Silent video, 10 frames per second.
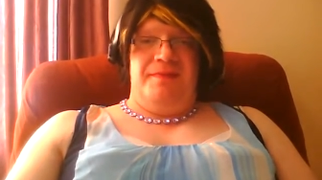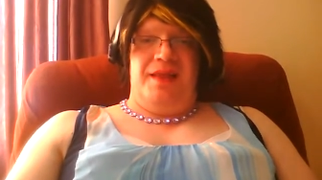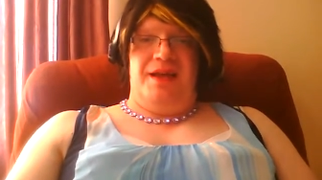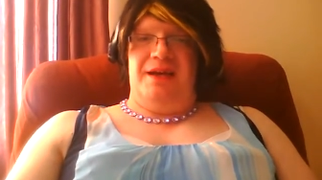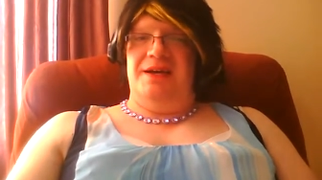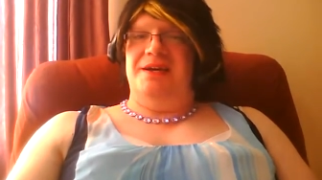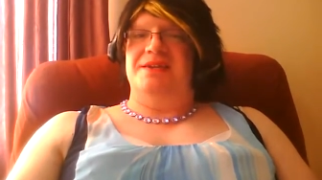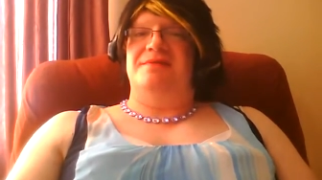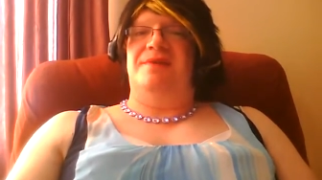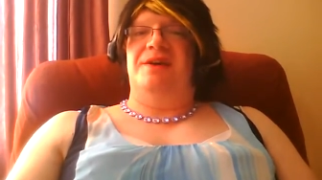doesn't
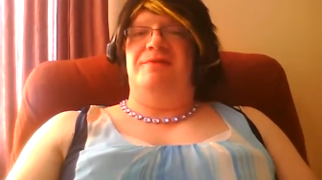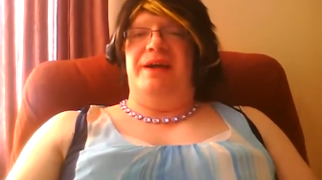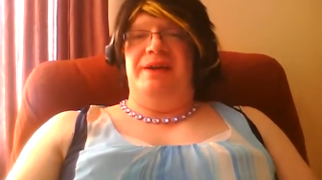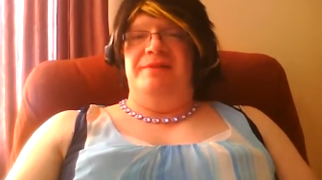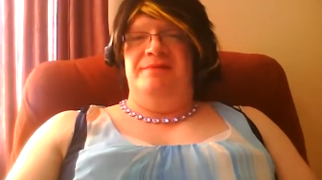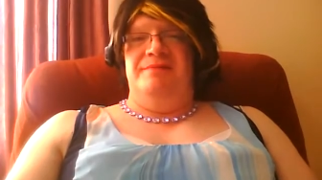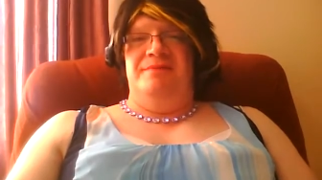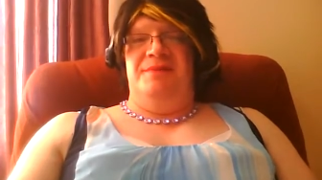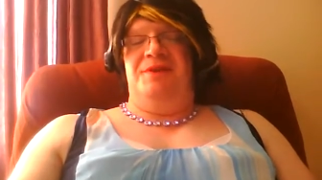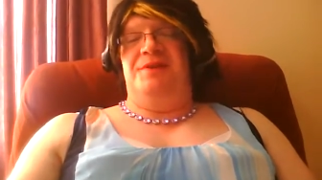want to wait. And
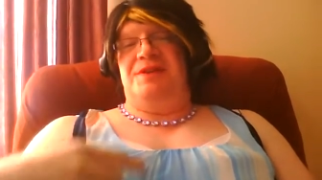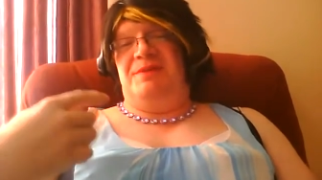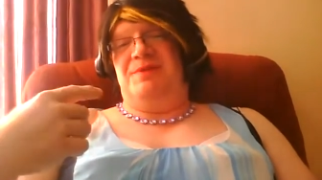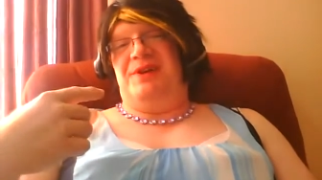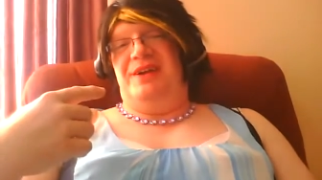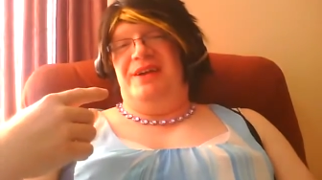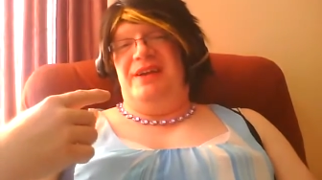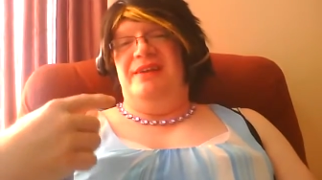of course, I'm trying to eat